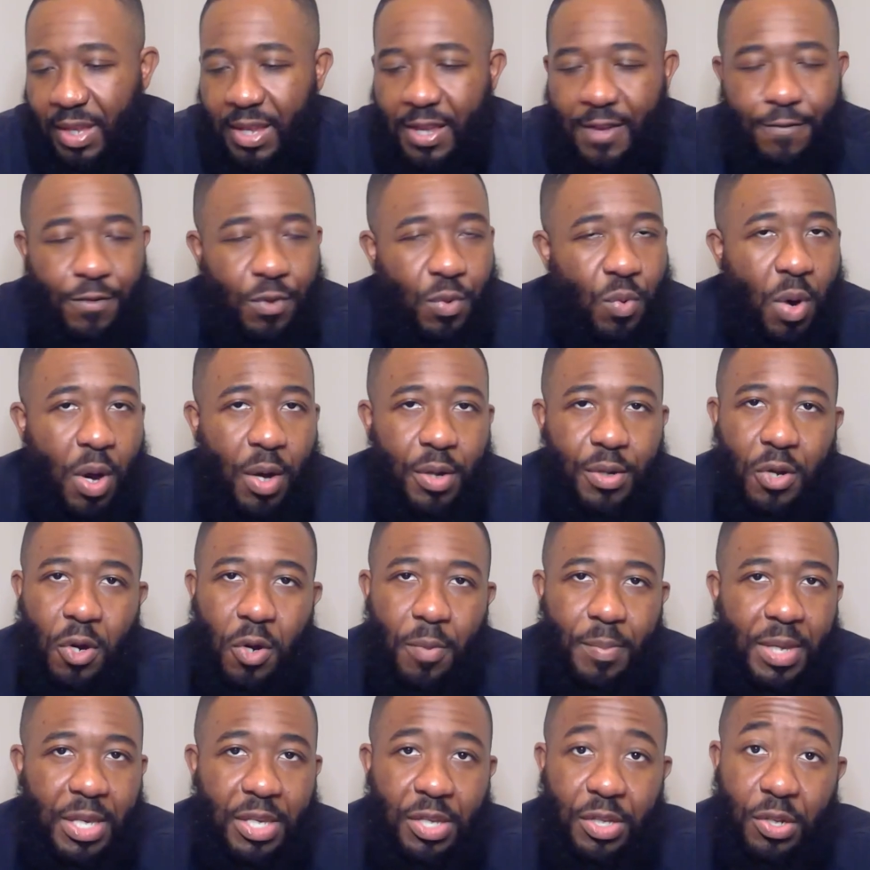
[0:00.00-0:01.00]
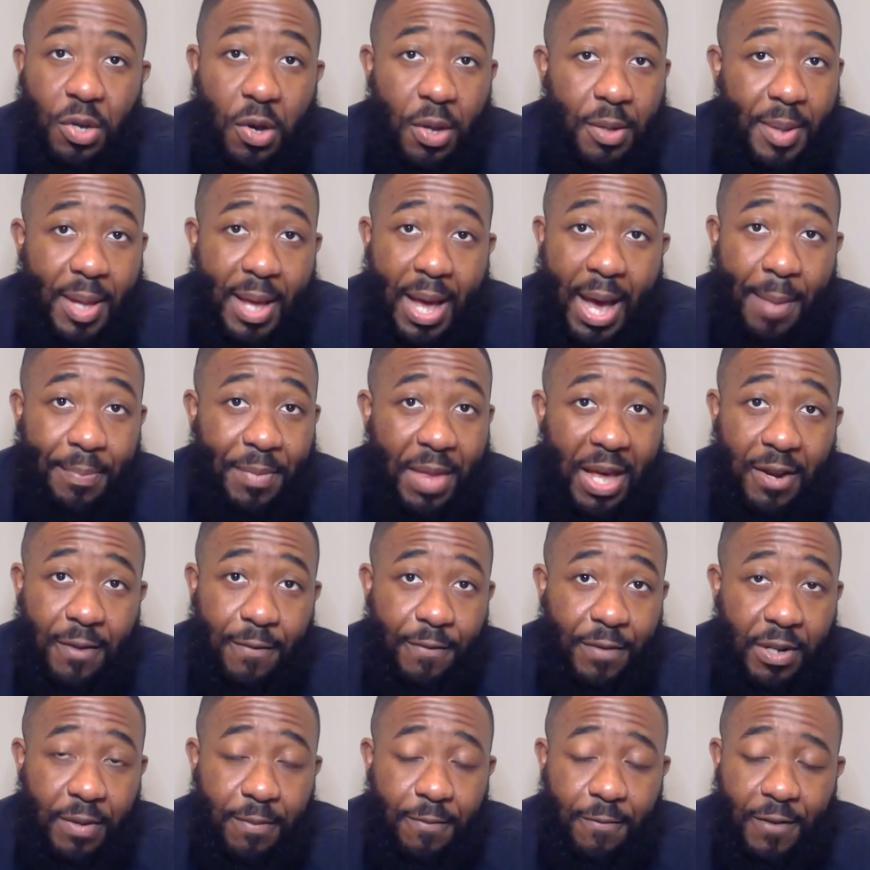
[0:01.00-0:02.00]
If you all know me, you know I'm not, I'm not
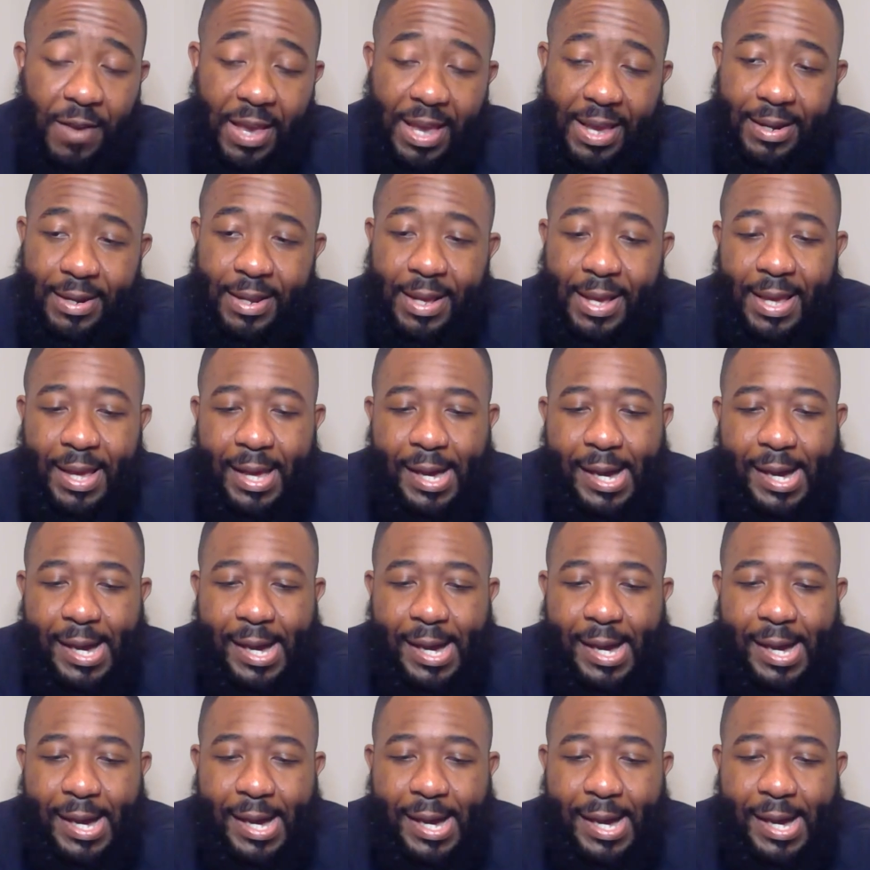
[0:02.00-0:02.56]
a Venom fan.